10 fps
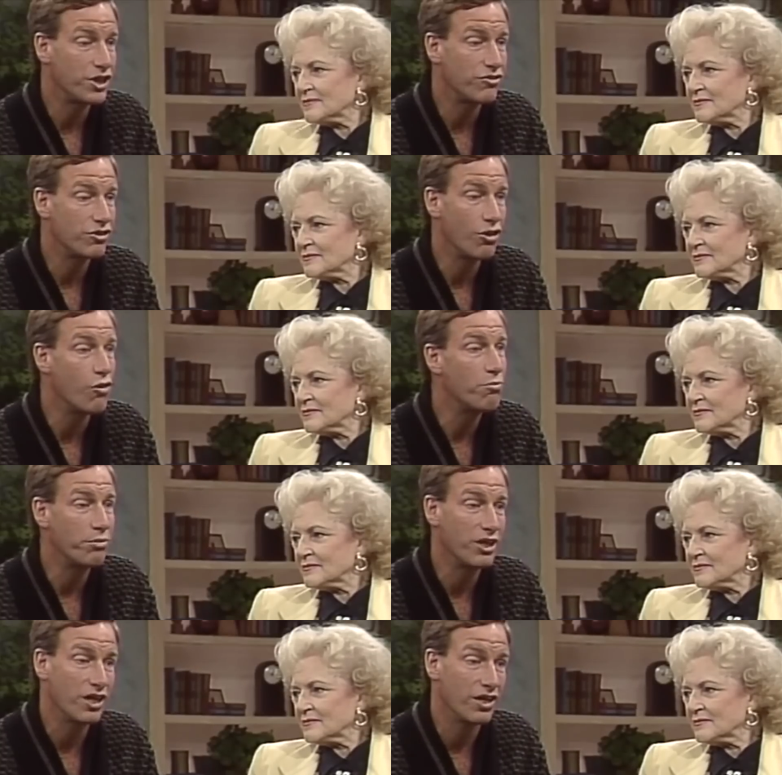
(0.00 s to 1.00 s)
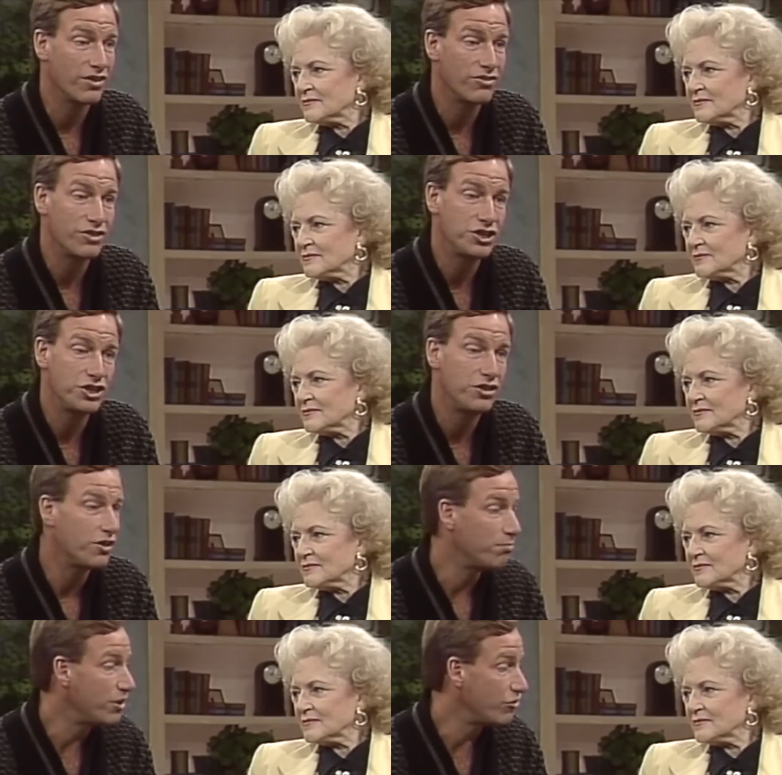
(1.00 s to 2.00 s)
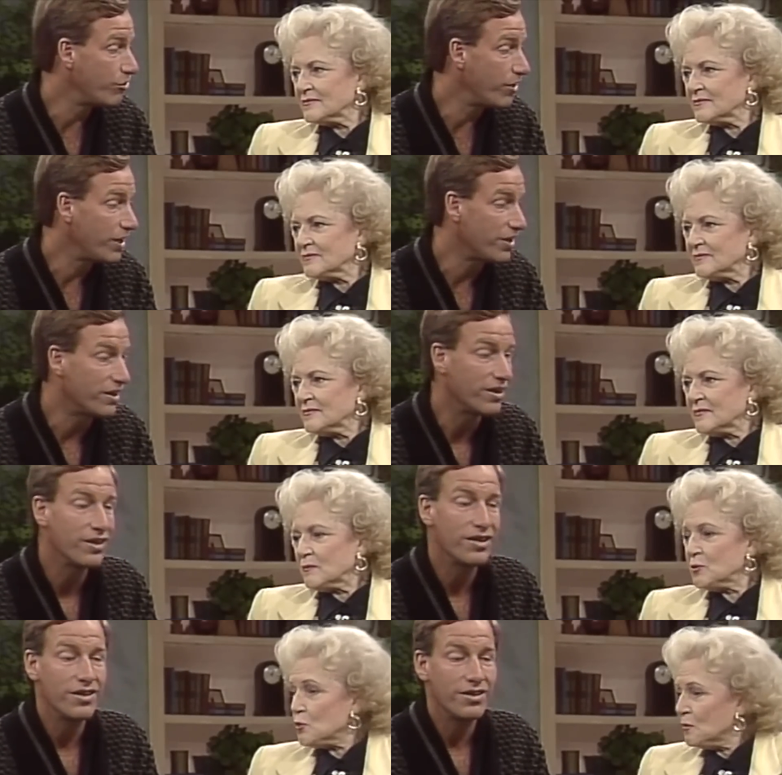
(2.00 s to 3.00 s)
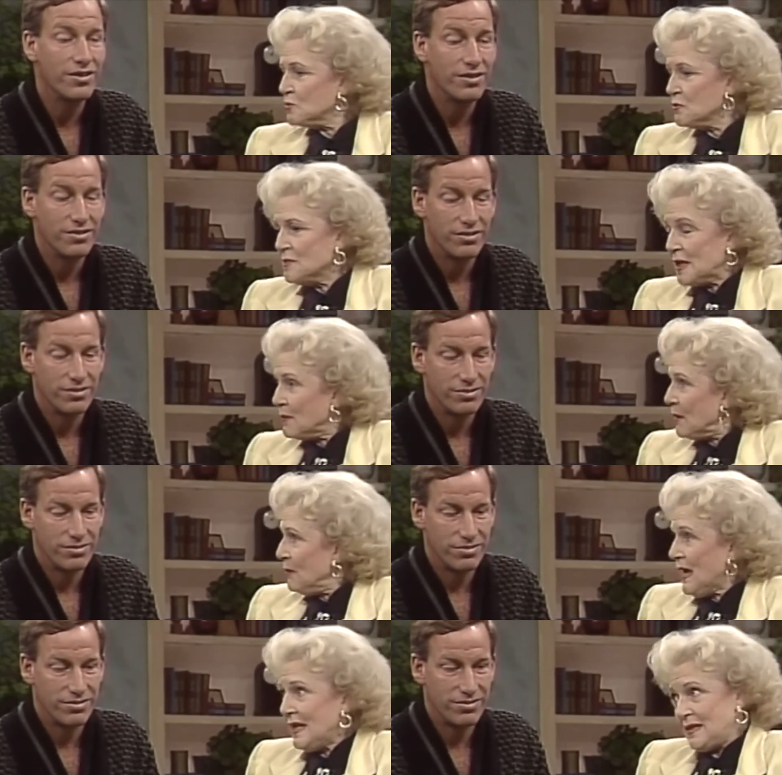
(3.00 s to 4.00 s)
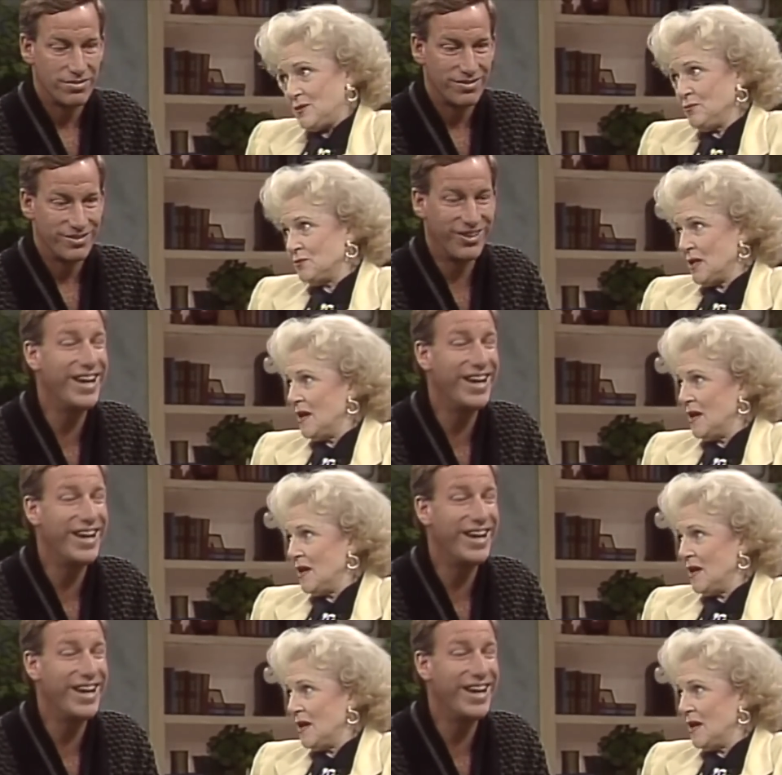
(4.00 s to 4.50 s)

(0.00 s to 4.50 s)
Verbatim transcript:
Speaker 1: just cope because she'd been trained.
Speaker 2: But you presume that about Patty too, don't